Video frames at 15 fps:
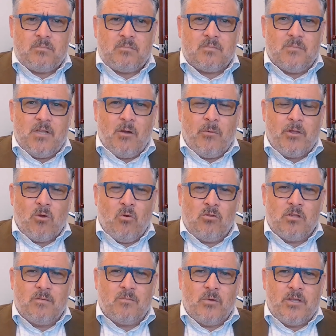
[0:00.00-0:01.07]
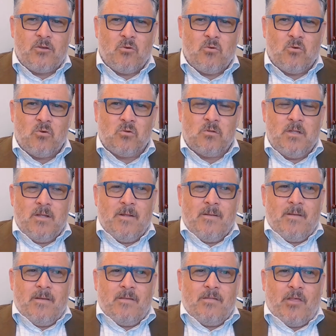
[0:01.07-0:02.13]
we call
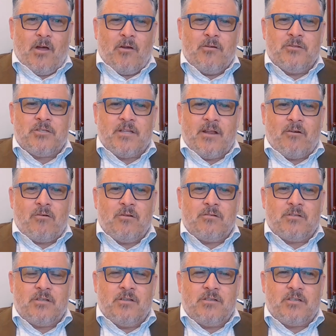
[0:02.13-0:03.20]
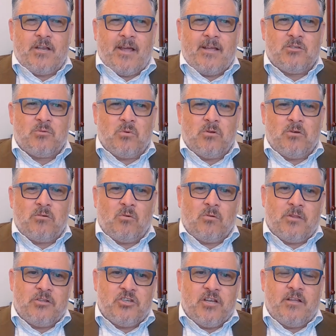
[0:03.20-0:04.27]
those that are in today's world, or
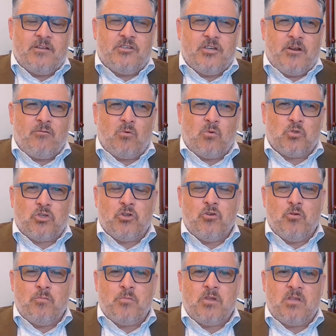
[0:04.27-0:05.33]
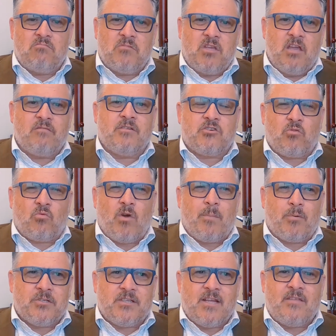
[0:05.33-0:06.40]
the general term given to
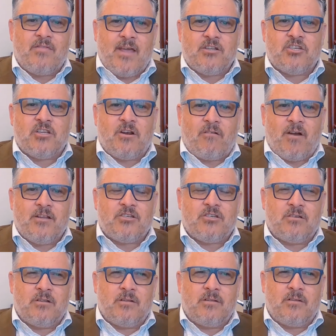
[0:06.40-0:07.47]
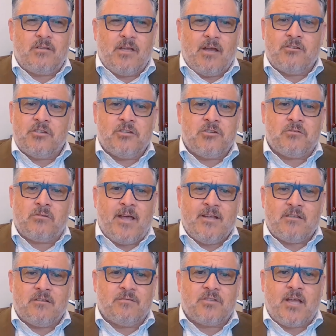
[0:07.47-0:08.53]
represent that generation, digital
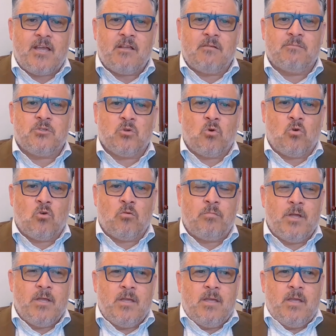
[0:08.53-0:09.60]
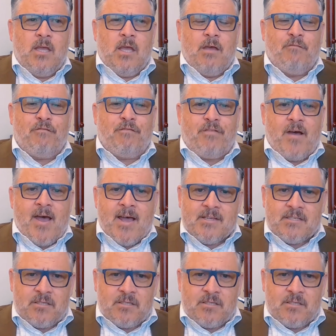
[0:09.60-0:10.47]
natives. They absorb vast